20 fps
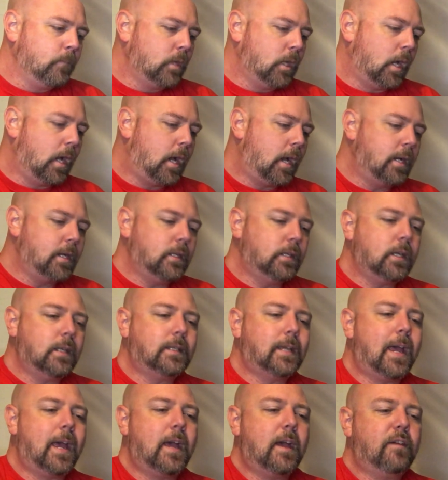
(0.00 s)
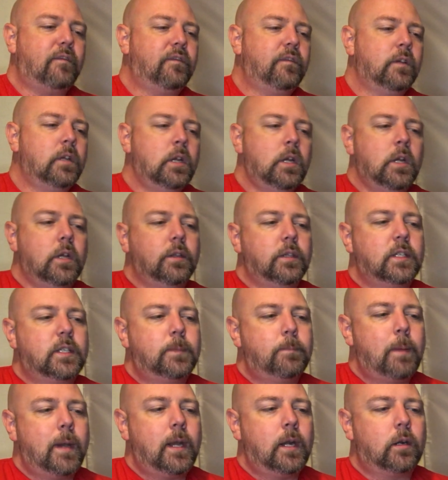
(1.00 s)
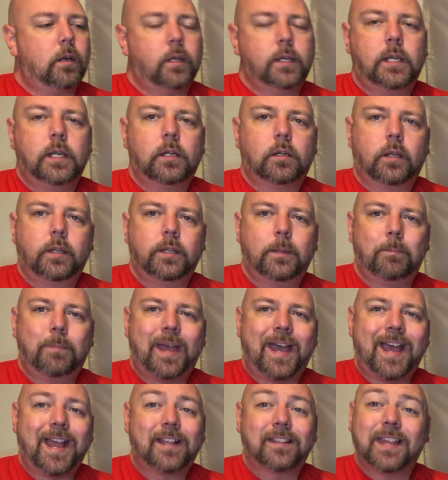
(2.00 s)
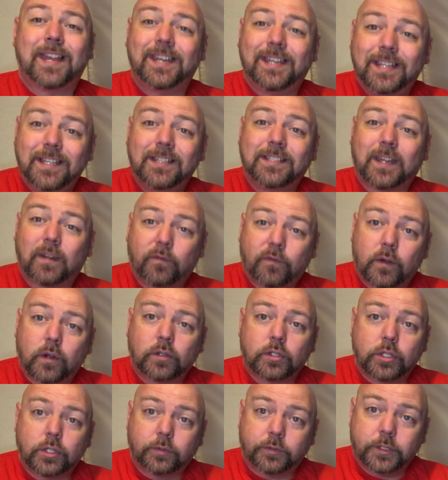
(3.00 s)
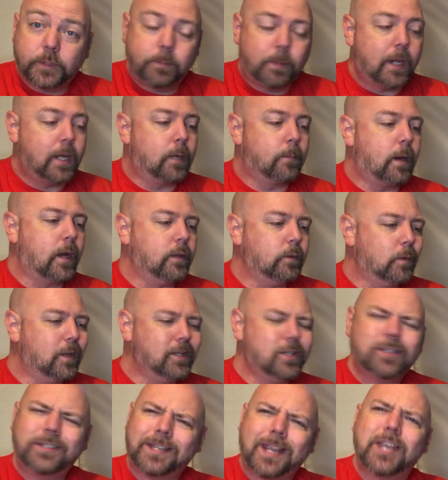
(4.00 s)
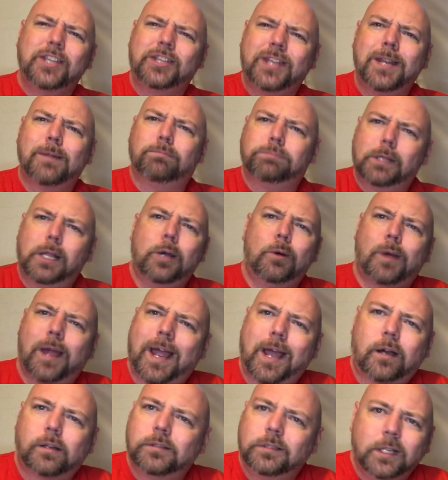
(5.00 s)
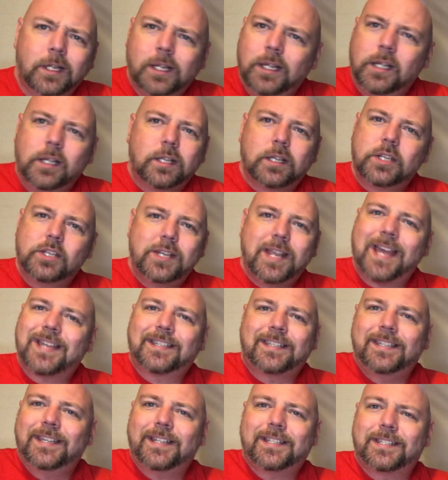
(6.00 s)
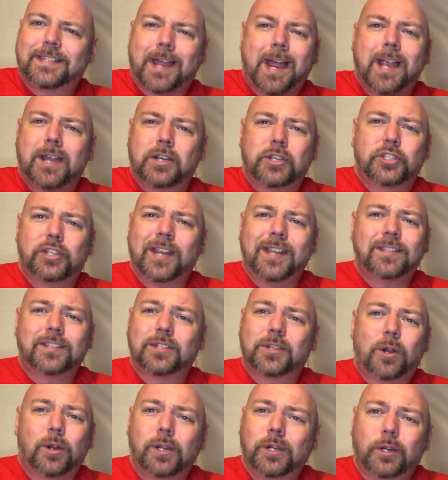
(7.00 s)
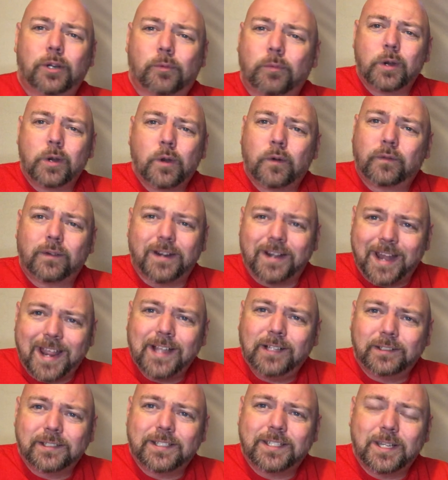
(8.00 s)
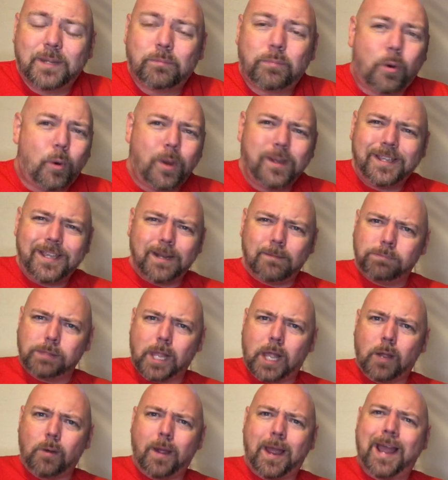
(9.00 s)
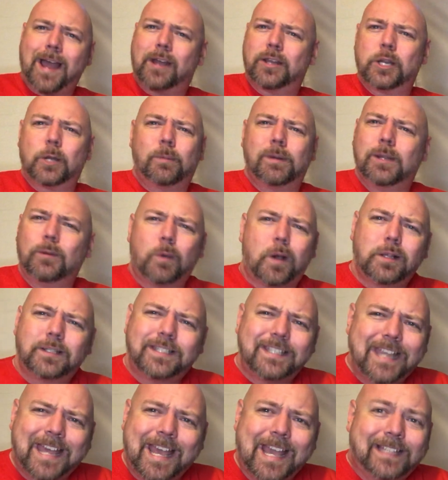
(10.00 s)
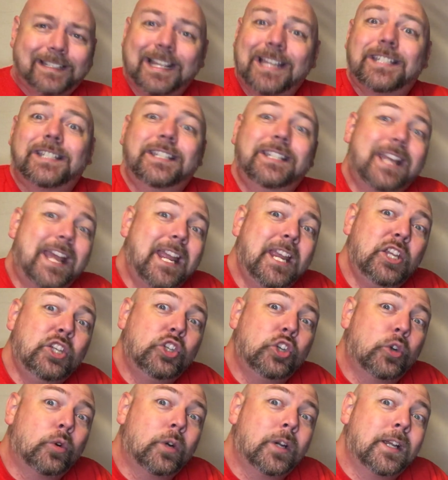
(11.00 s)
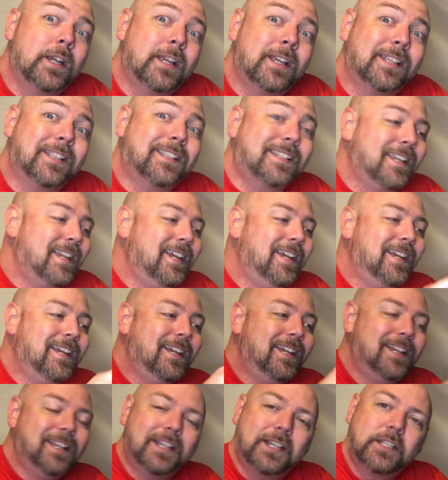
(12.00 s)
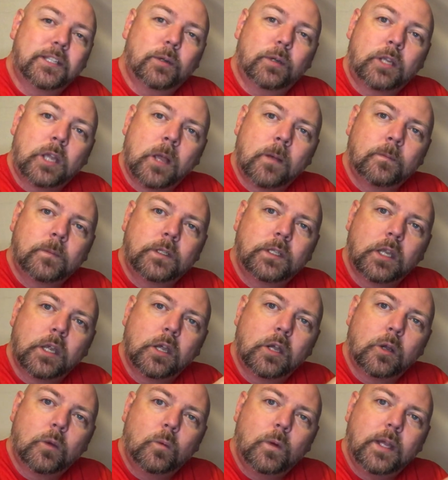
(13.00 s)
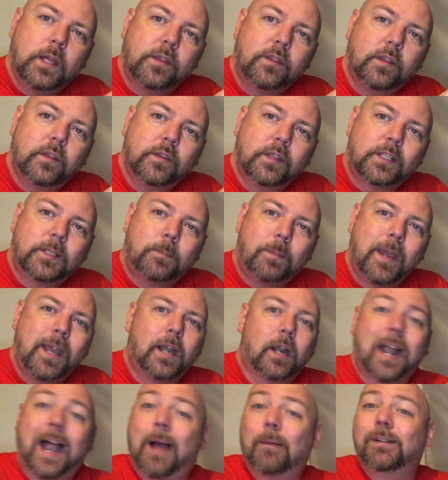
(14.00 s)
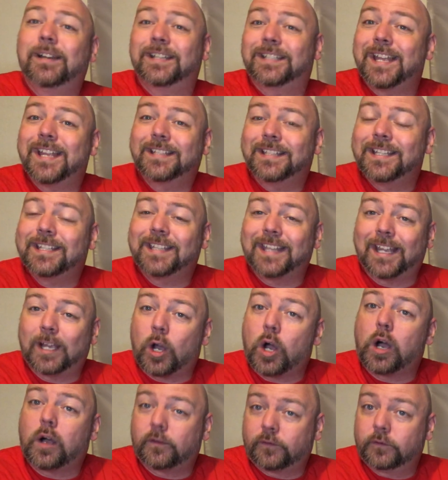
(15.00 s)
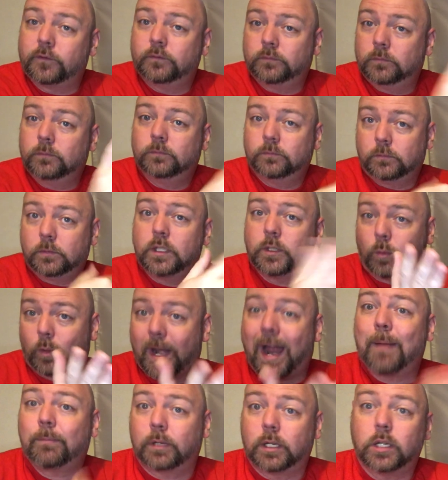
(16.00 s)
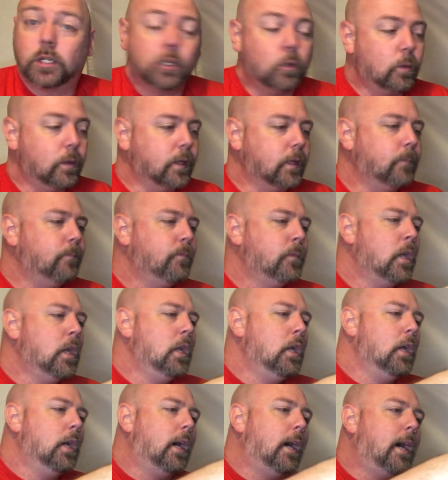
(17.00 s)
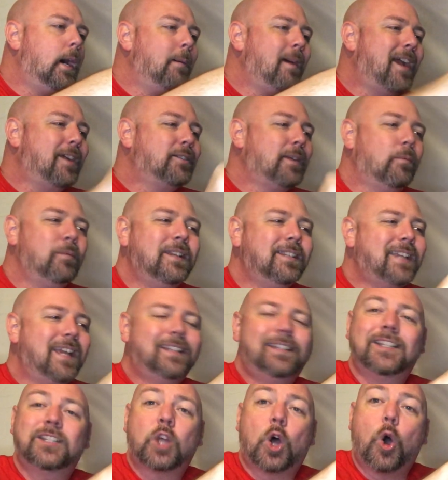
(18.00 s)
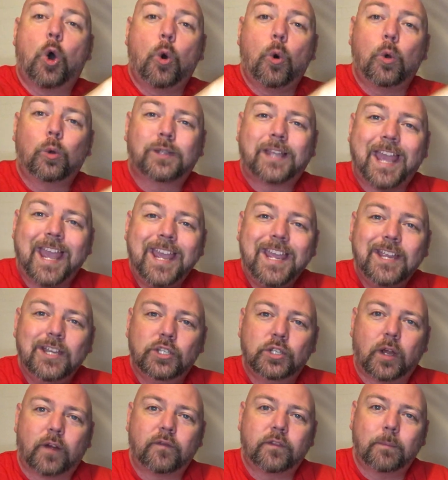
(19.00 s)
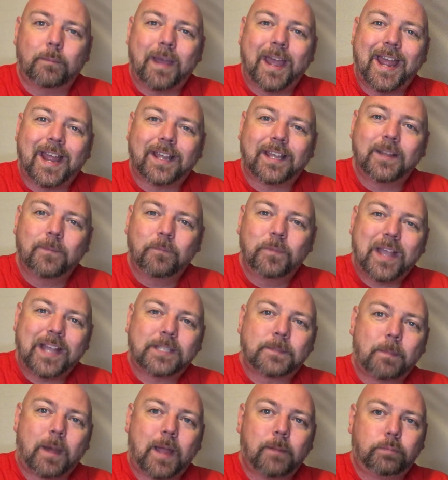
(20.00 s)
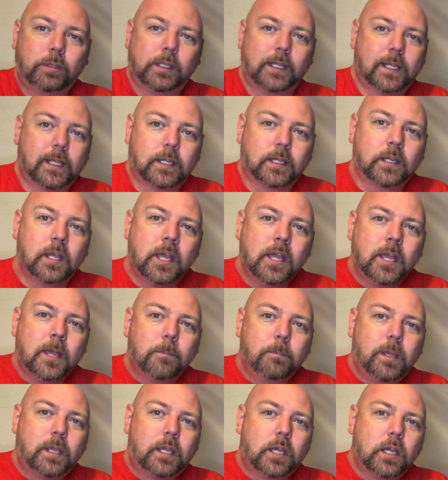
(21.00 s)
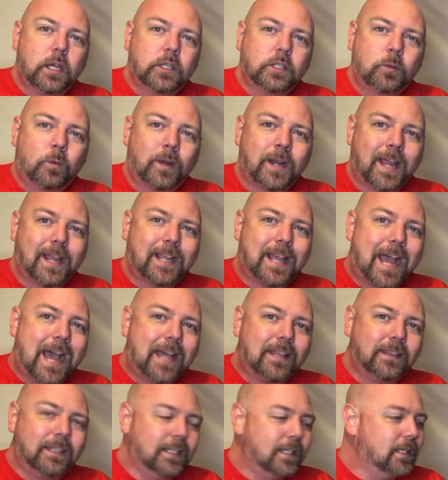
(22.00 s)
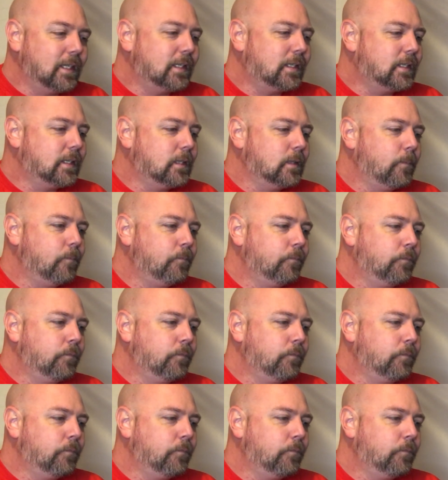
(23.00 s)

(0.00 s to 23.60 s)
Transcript: And it does have the spare on here on the back. That is a functional spare, by the way, just in case you get a blowout. Because you got 6 tires, chances are you're going over a nail at some point. Get a blowout. Nobody wants that. That's dangerous. So it comes with the spare. I'm going to take this thing off, is what I'm going to do with it. Actually, I'm going to take this whole cage off the back. That's my plan. Because when I got this,